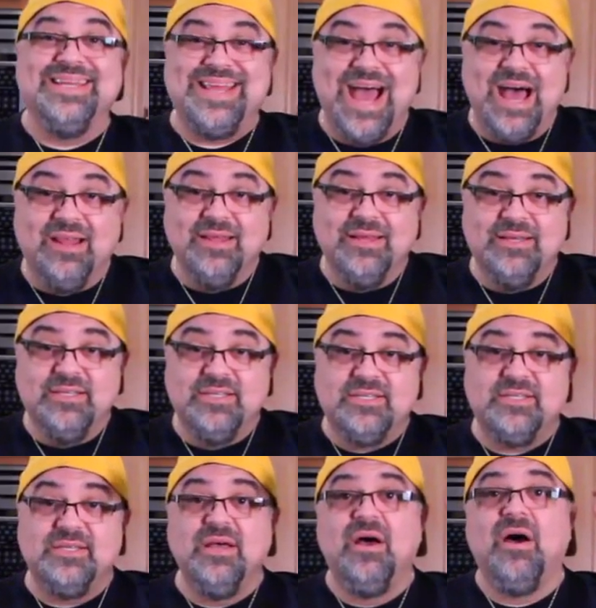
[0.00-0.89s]

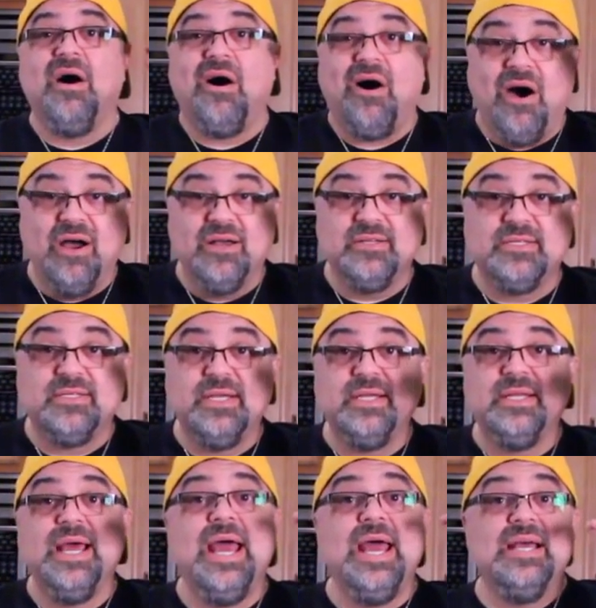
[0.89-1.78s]
Dallas,
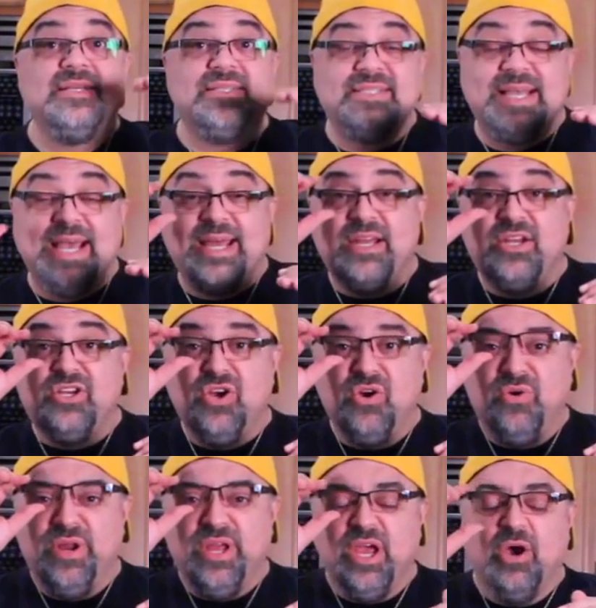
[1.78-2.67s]
Austin, San
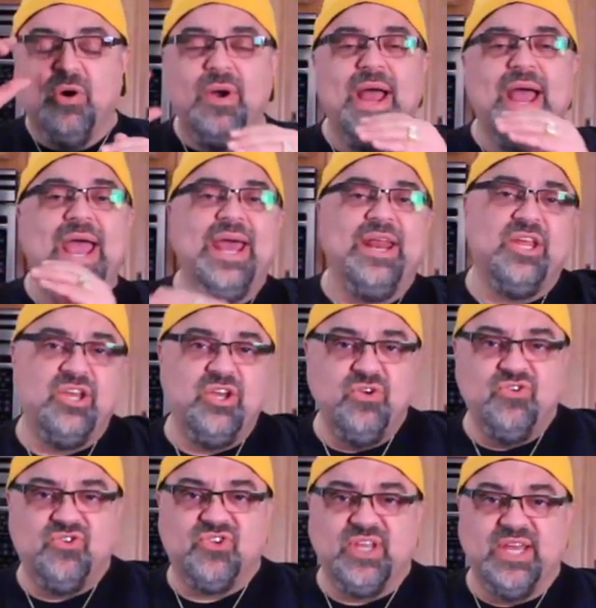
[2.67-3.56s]
Antonio, and
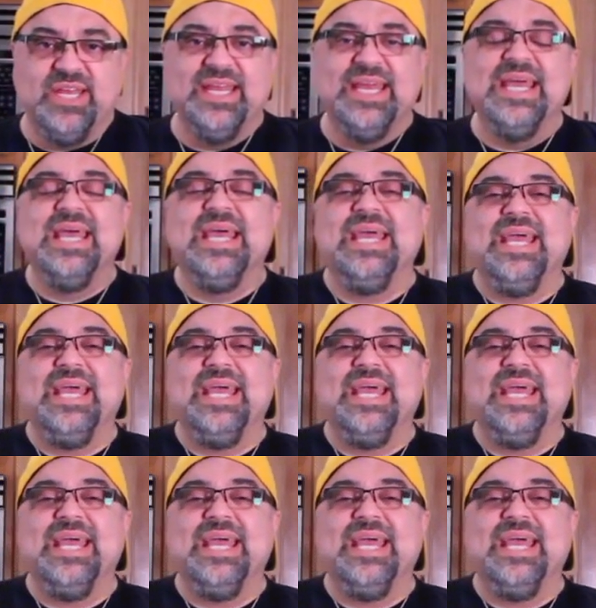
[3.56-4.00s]
Houston.